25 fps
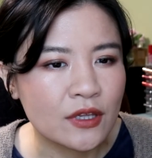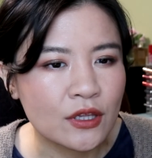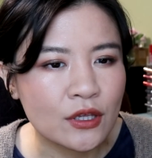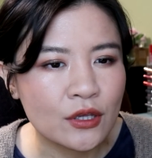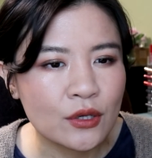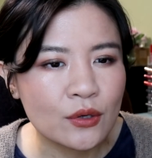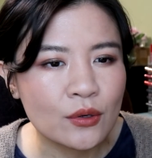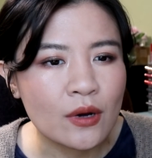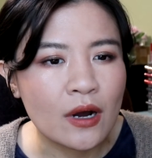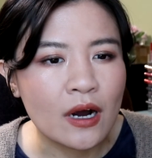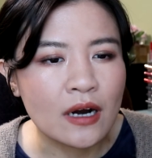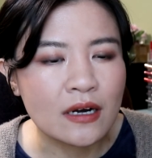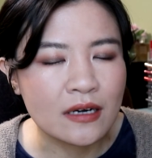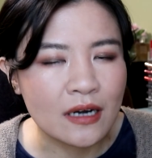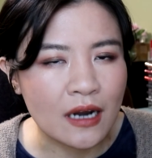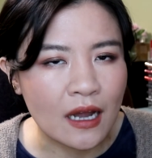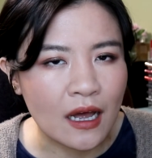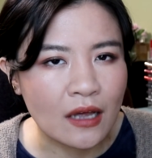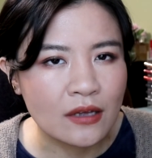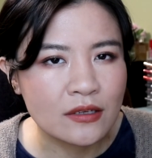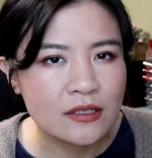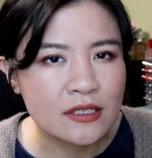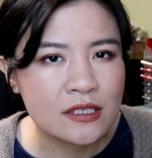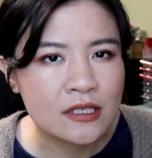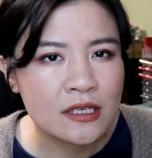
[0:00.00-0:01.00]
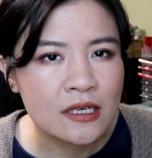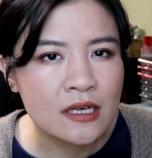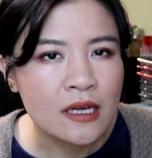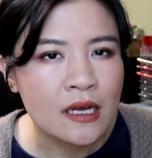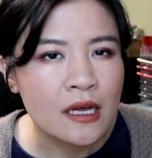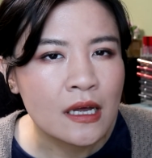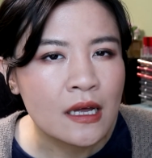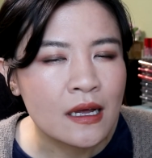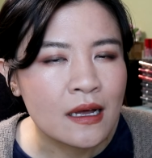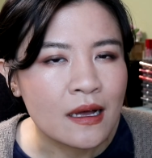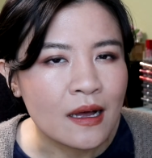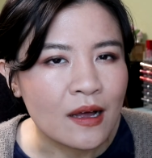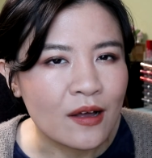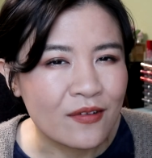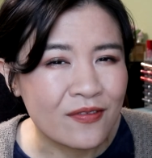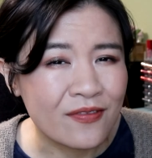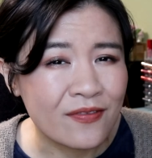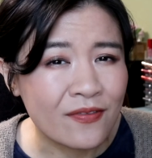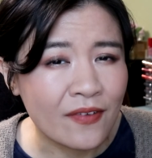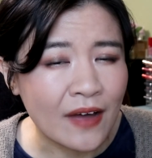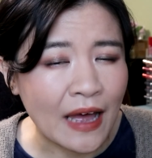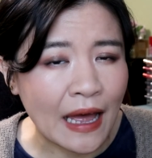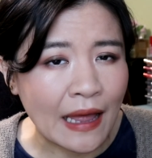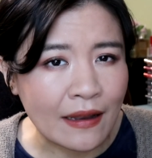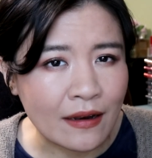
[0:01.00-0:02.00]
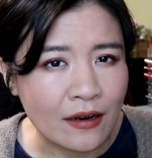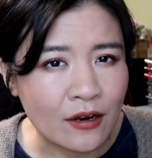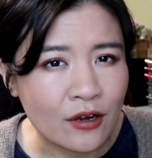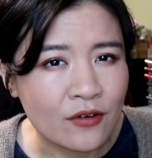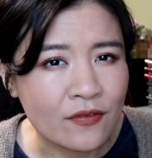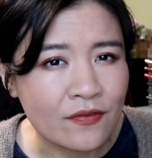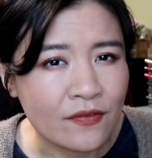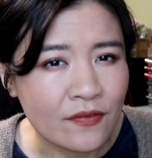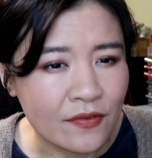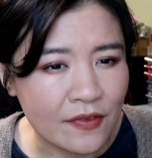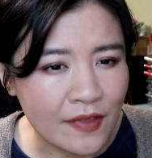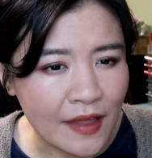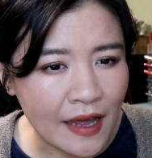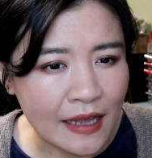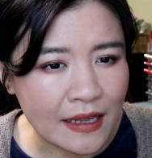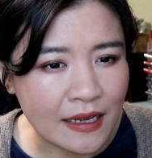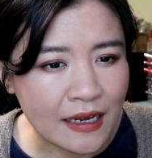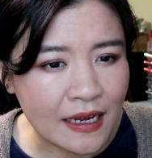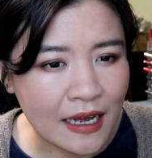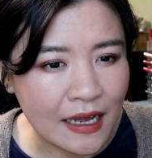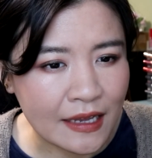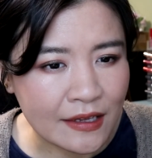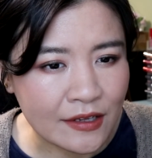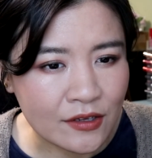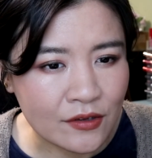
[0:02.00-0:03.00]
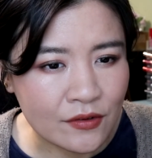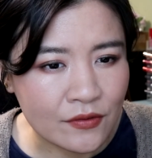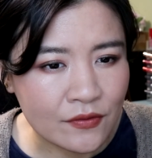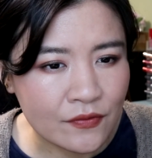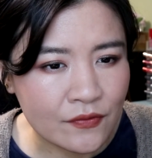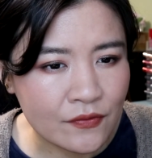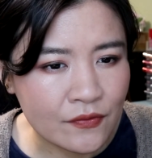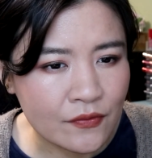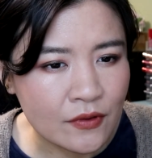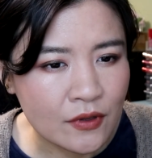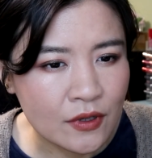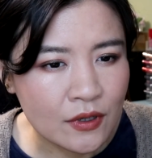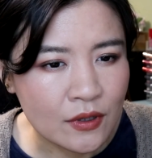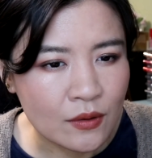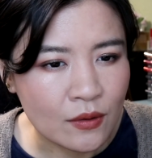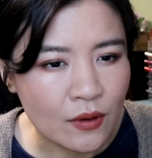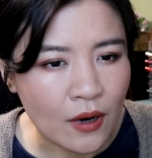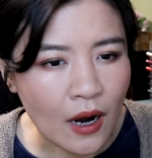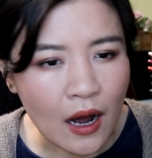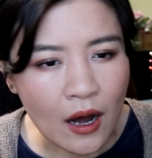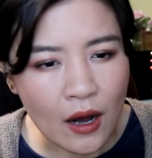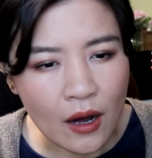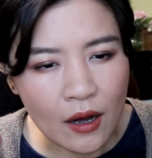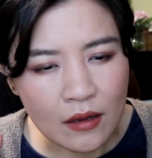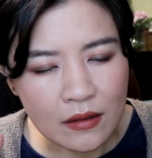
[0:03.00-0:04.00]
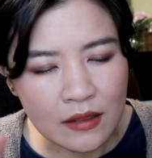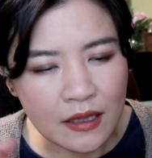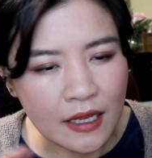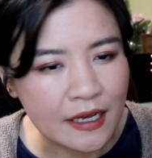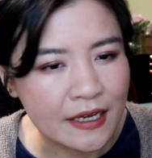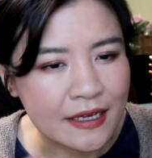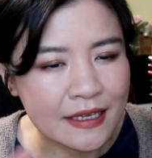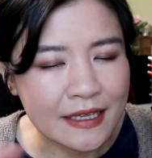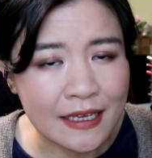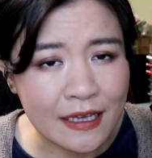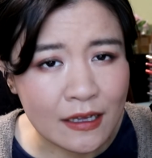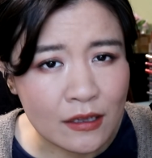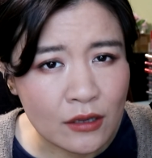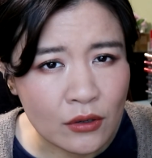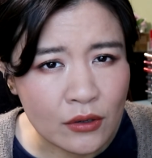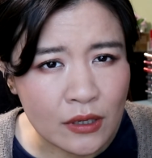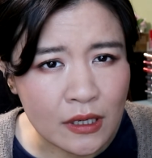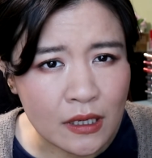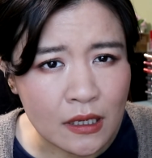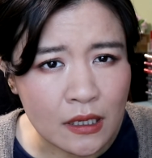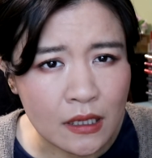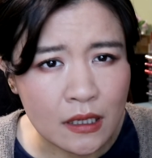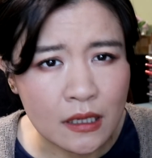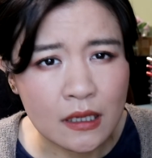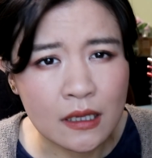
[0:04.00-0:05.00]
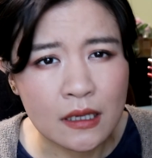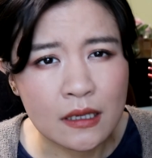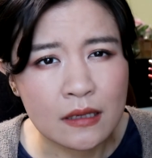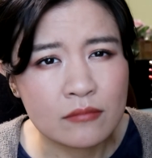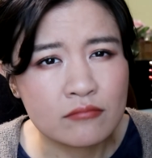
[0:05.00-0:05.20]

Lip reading: you are not a fan of that kind of like yellowy